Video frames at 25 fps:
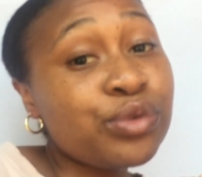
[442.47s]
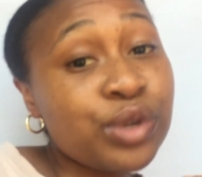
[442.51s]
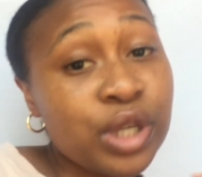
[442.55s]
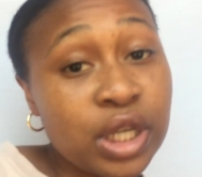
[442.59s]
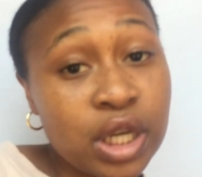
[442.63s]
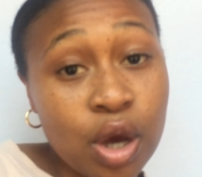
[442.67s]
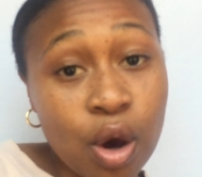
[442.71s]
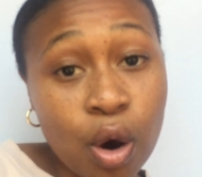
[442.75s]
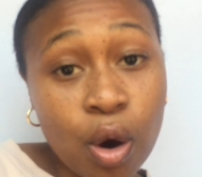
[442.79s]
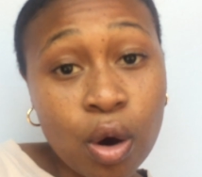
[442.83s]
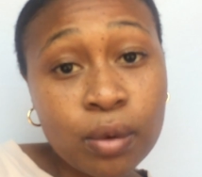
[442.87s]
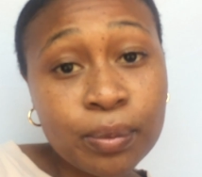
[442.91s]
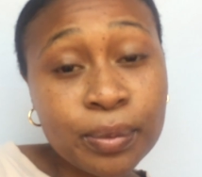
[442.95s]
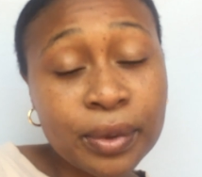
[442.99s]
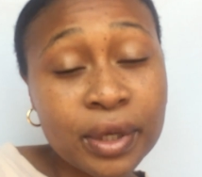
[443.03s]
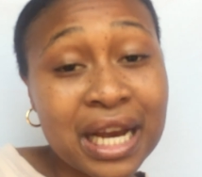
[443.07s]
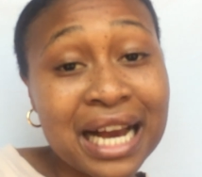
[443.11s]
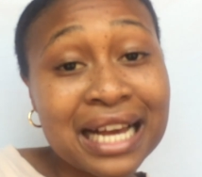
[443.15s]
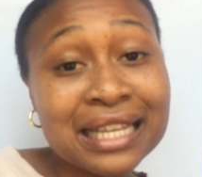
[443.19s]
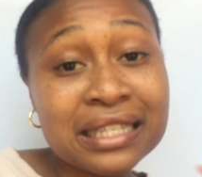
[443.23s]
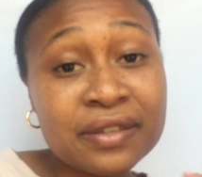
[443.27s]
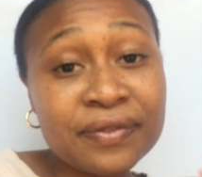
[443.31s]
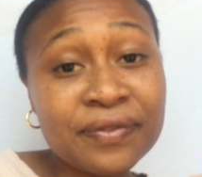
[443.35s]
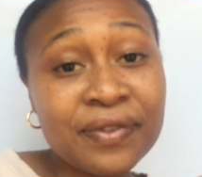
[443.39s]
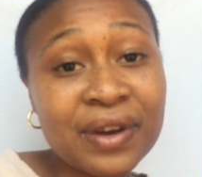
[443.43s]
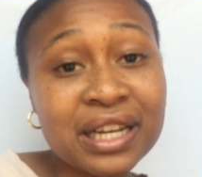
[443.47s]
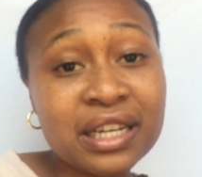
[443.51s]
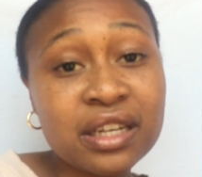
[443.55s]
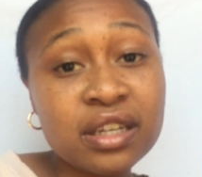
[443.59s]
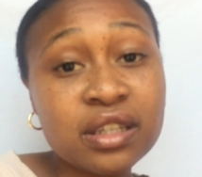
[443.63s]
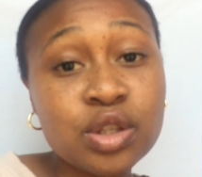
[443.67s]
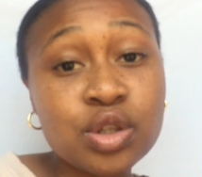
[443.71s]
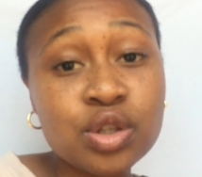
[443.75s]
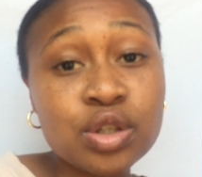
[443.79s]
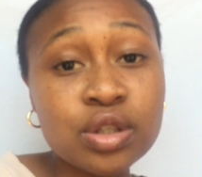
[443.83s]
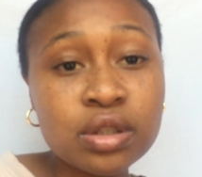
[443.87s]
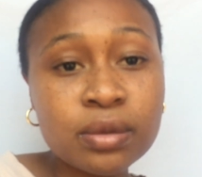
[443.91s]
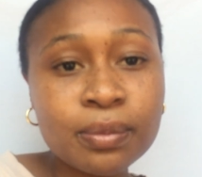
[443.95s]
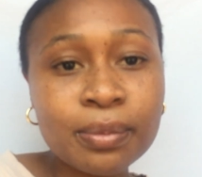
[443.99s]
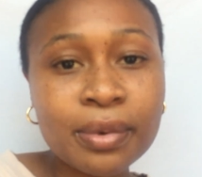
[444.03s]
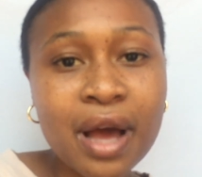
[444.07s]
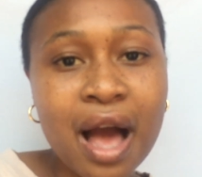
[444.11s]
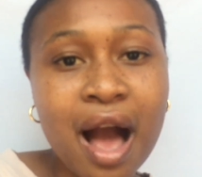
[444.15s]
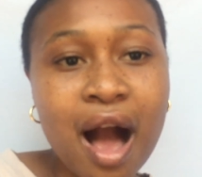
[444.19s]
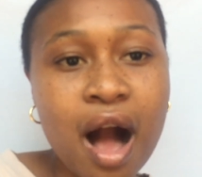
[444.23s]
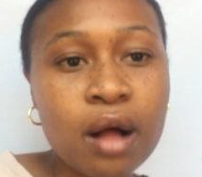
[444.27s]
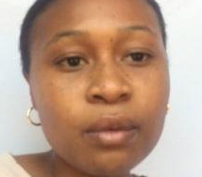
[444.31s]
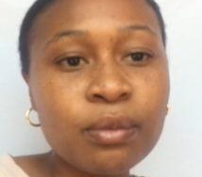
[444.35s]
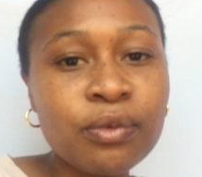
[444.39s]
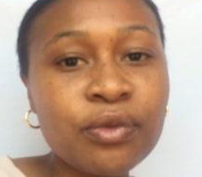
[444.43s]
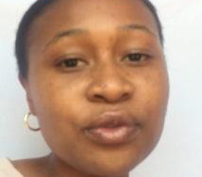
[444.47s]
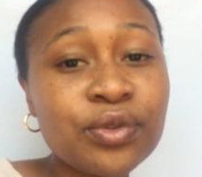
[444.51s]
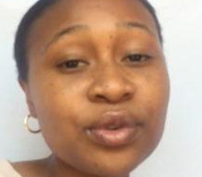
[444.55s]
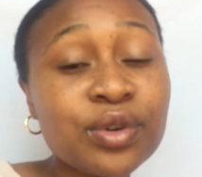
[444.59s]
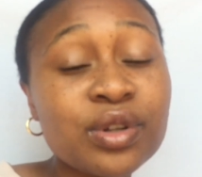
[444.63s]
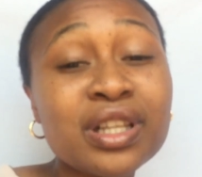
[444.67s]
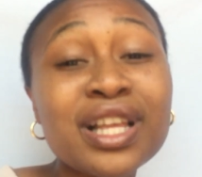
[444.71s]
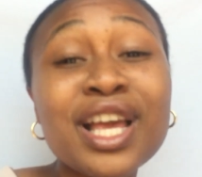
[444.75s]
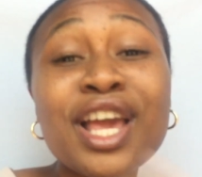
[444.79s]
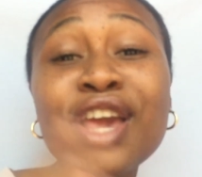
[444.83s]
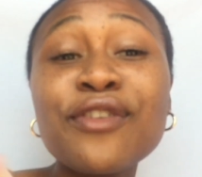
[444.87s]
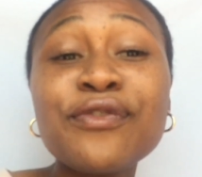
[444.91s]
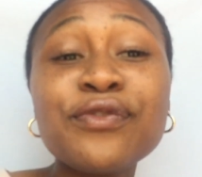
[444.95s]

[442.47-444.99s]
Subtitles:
really hope you guys find it super helpful.